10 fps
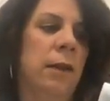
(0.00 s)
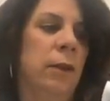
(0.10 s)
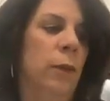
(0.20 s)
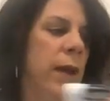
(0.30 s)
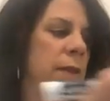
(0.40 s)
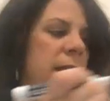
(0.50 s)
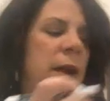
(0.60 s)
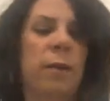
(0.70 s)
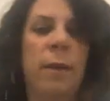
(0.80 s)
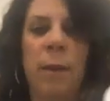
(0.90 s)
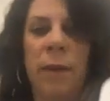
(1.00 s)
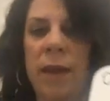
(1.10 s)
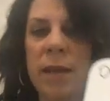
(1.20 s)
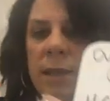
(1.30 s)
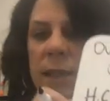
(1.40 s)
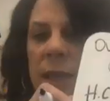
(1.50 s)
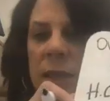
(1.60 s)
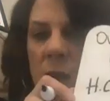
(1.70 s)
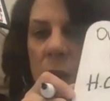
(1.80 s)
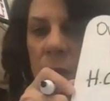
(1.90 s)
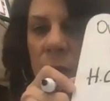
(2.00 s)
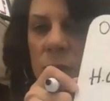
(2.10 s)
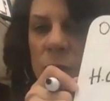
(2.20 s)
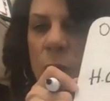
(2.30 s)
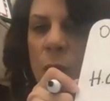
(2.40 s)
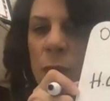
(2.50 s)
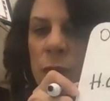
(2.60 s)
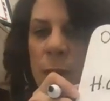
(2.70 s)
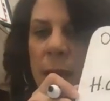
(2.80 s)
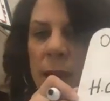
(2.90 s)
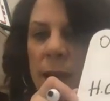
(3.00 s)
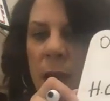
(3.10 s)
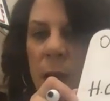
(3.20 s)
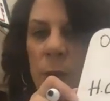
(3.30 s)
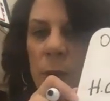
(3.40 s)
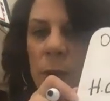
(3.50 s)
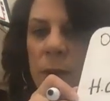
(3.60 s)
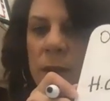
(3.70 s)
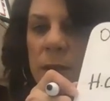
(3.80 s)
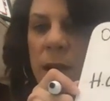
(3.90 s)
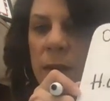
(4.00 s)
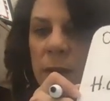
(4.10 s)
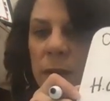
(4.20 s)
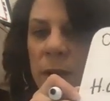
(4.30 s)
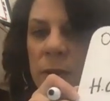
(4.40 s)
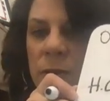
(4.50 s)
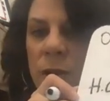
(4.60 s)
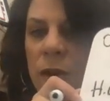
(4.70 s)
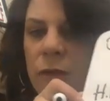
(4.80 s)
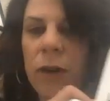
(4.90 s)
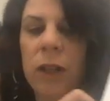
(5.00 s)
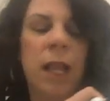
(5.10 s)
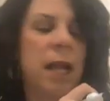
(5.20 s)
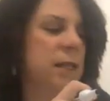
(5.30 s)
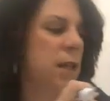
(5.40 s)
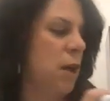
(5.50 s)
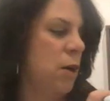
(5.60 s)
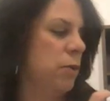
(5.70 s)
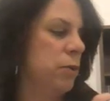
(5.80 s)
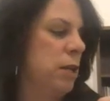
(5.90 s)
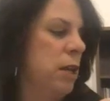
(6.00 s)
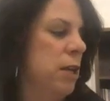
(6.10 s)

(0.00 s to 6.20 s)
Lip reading: the way that I remember this is all those O's, right? Outputs, other goes over, lots of O's.